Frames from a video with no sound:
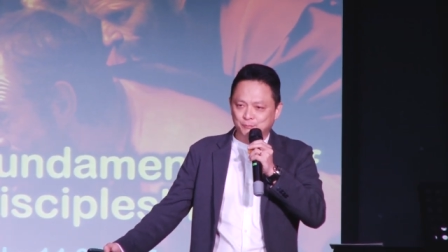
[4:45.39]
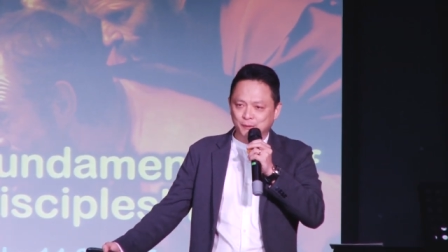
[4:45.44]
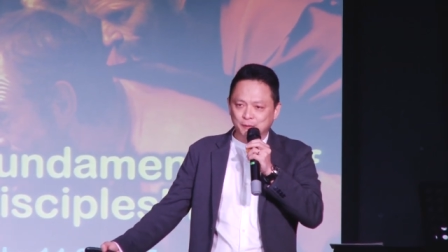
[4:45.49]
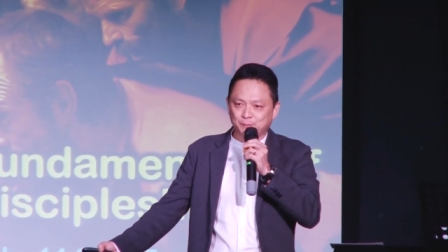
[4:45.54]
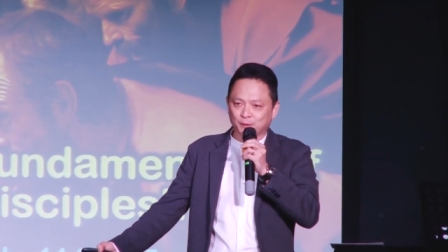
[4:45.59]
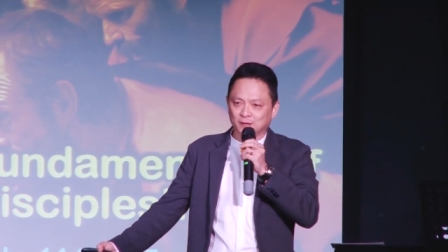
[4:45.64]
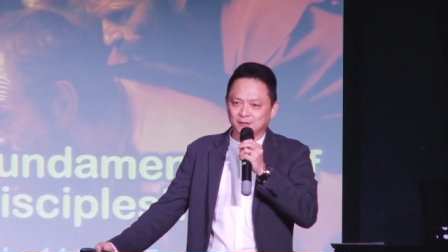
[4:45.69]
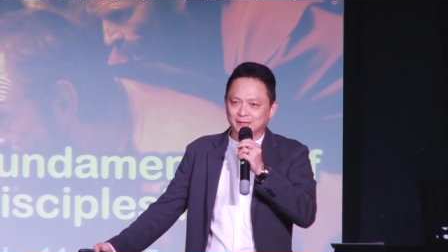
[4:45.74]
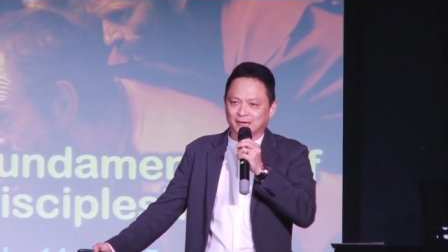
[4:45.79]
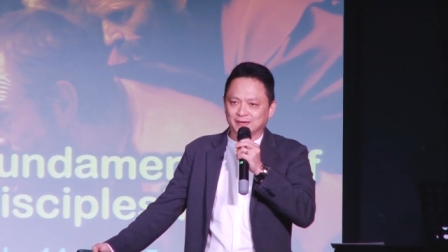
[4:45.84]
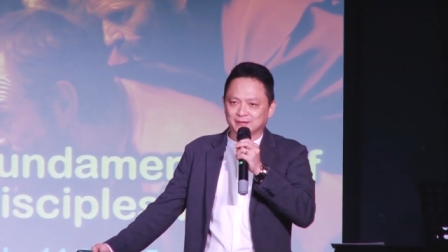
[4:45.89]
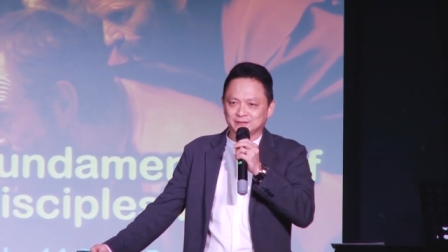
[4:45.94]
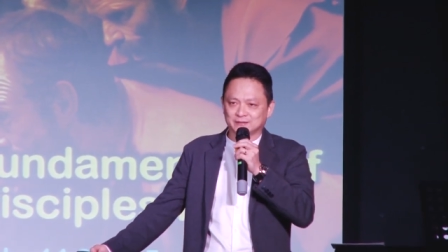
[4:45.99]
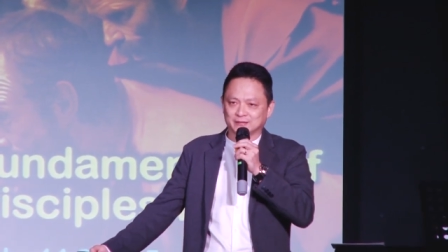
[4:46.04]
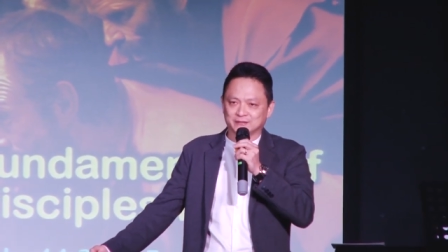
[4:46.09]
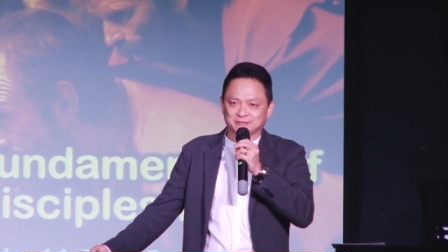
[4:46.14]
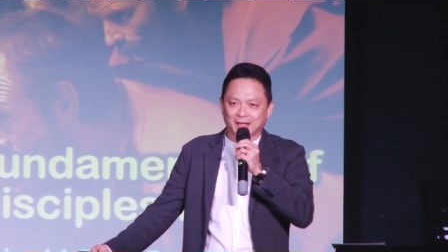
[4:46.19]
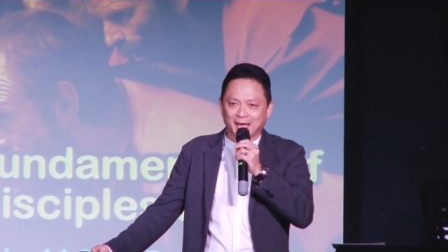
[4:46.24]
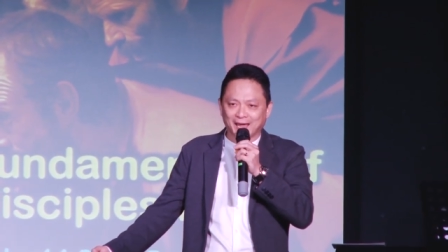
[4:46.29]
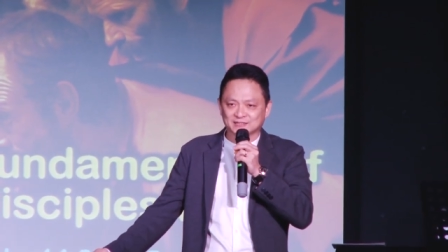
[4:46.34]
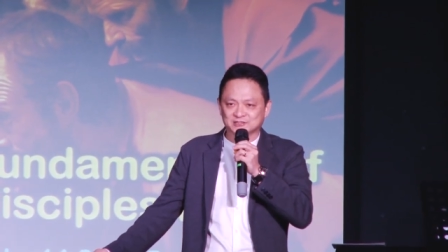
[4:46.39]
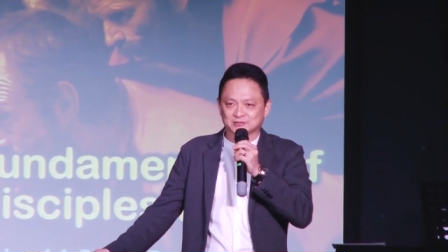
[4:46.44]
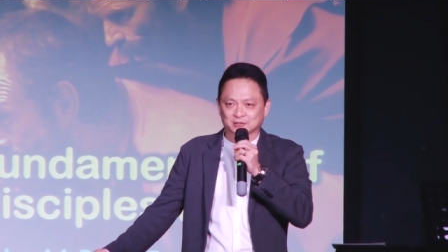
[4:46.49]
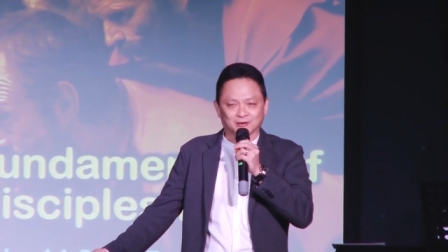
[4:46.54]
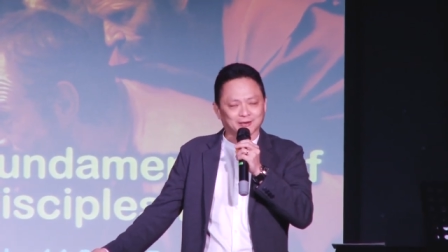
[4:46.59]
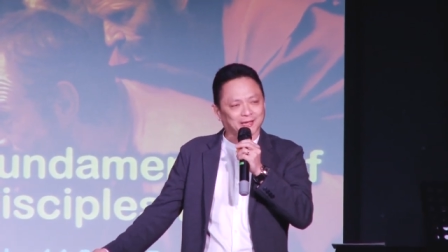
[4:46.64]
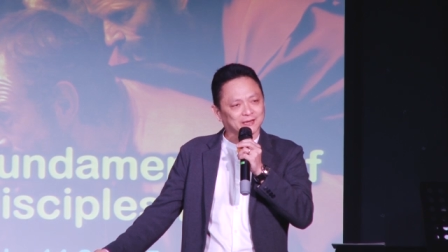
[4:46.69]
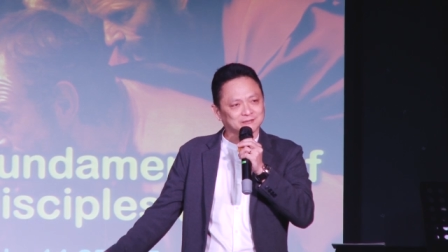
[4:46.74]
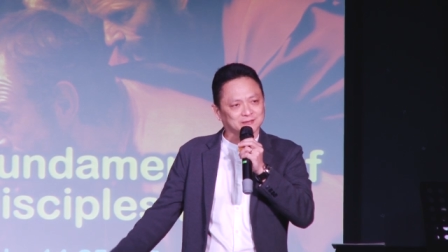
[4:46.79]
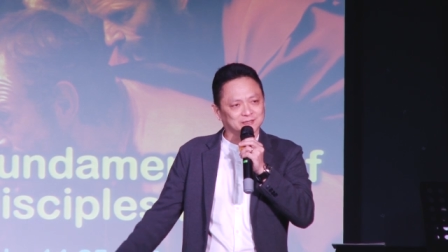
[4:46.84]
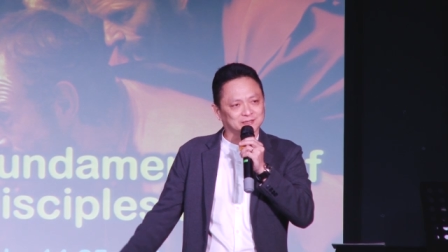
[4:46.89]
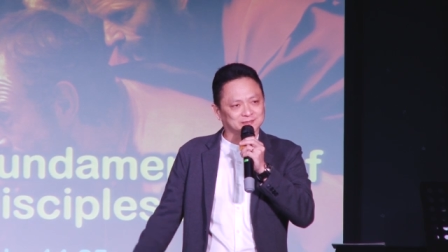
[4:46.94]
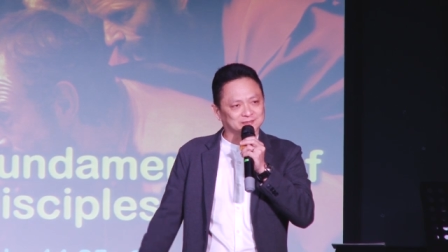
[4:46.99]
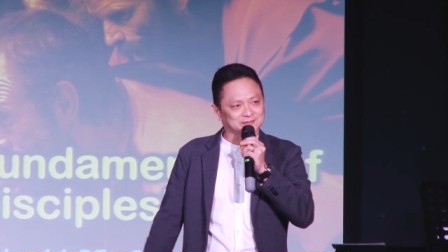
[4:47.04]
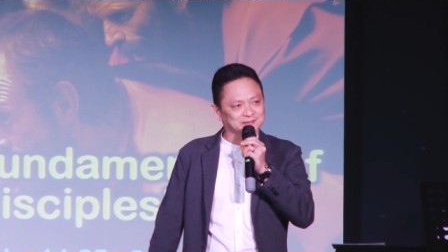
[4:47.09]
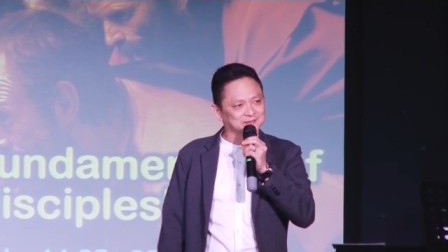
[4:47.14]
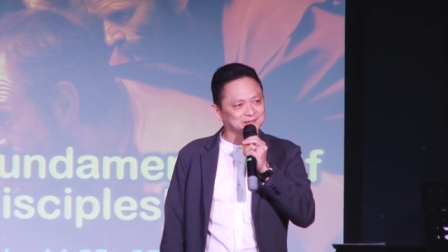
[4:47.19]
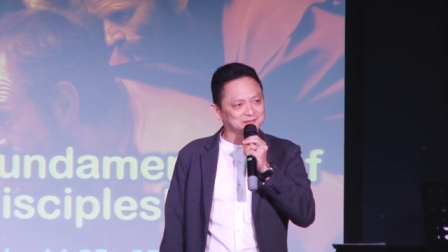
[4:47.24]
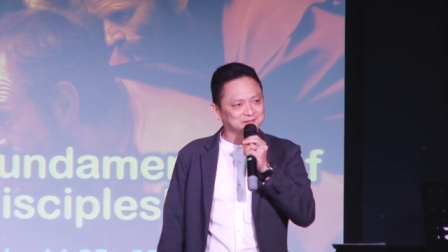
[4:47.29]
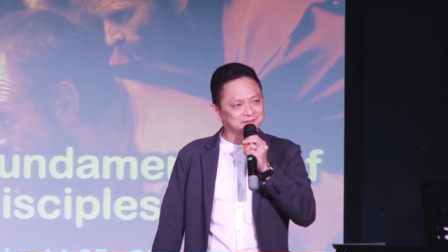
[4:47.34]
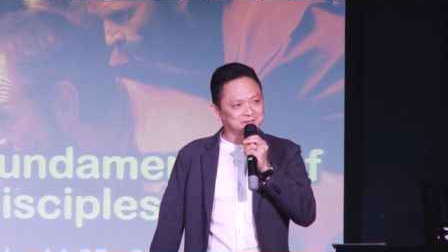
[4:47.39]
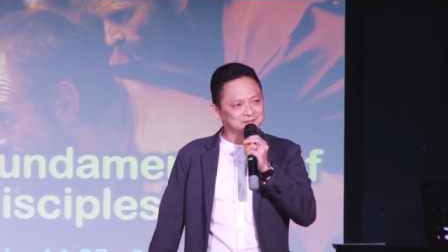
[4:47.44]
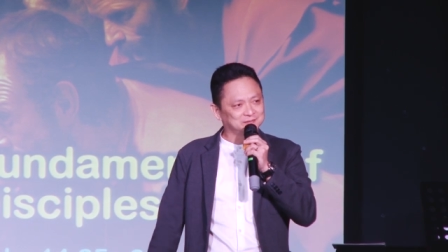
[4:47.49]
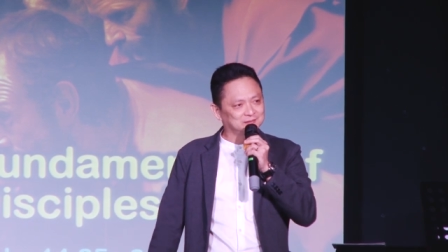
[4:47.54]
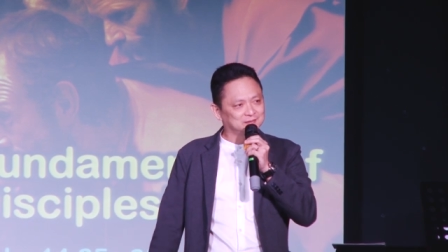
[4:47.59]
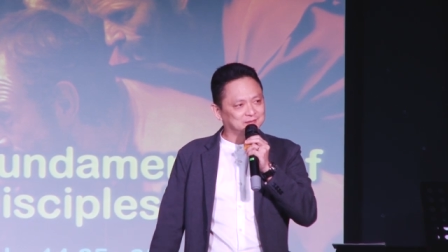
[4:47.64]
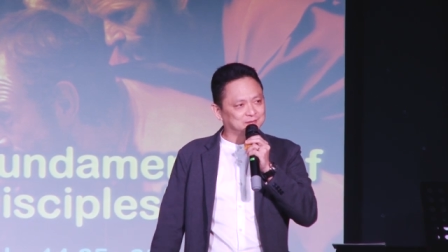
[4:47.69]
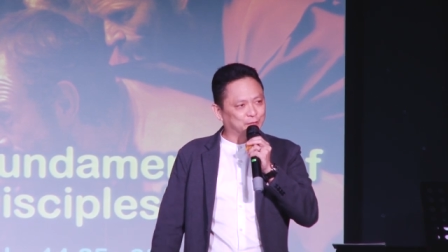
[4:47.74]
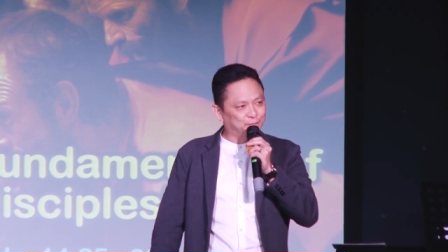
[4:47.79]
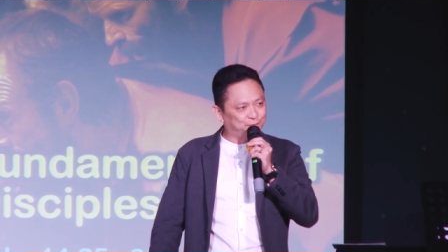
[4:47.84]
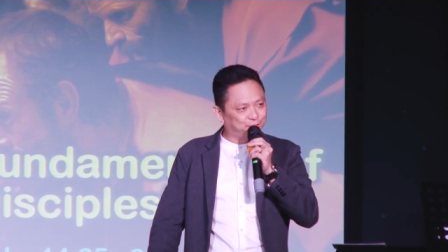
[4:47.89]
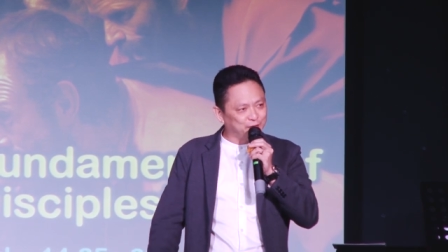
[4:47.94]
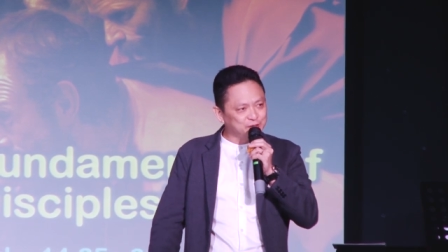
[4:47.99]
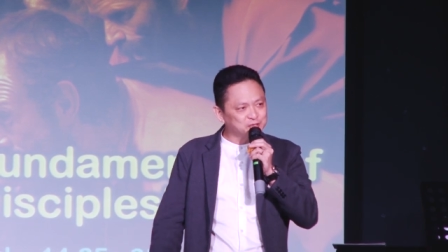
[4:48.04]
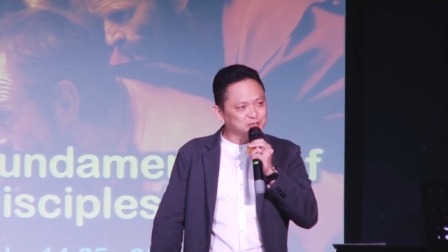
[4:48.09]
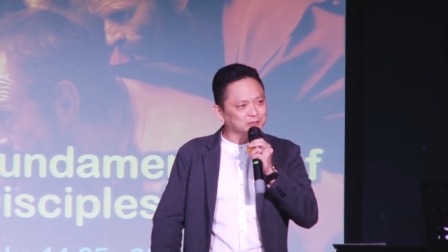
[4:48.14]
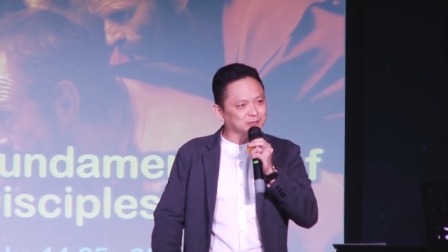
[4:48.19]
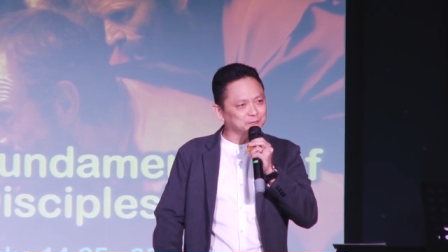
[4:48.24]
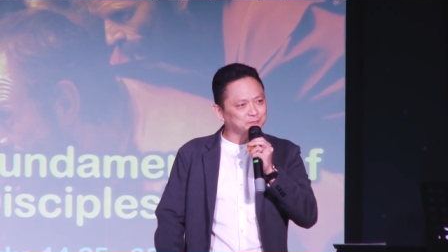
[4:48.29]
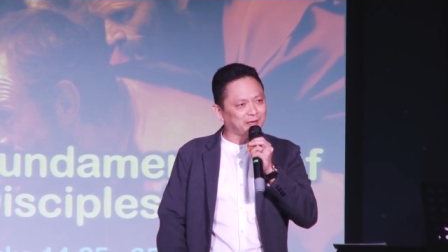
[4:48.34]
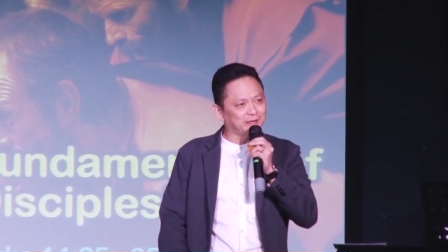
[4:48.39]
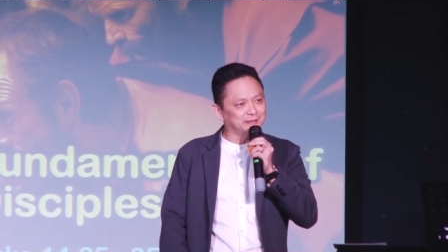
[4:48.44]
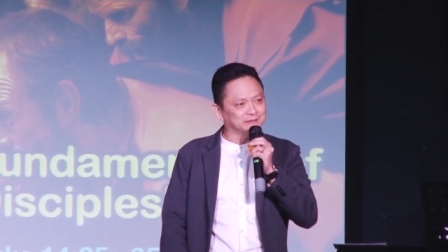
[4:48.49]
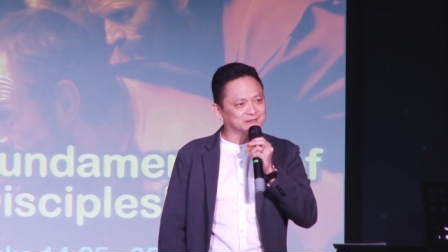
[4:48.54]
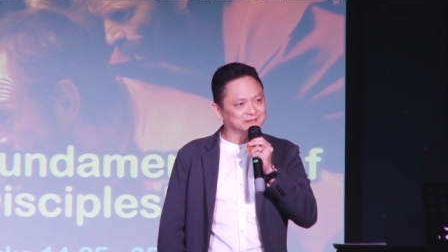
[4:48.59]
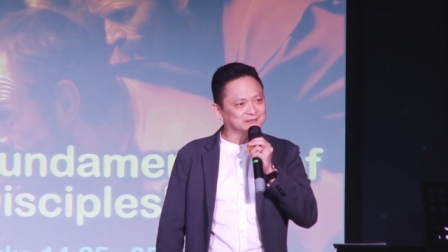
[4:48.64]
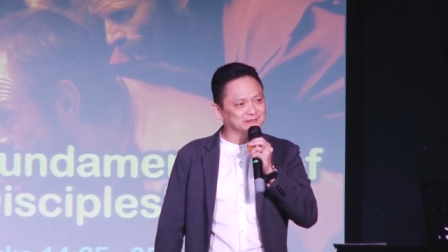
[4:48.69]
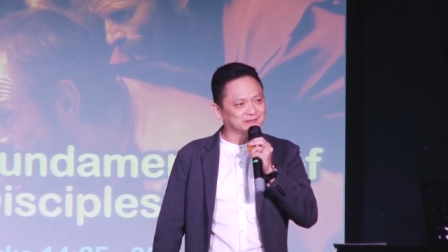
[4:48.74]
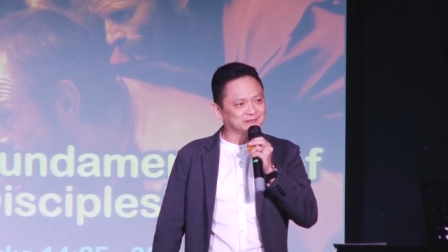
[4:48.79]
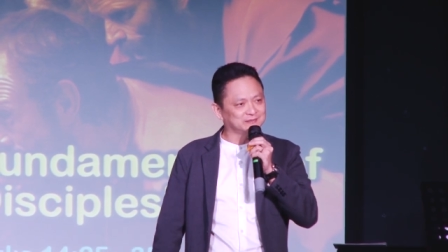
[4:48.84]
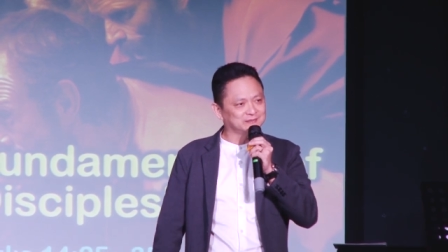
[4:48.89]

people like the tax collectors, the fishermen.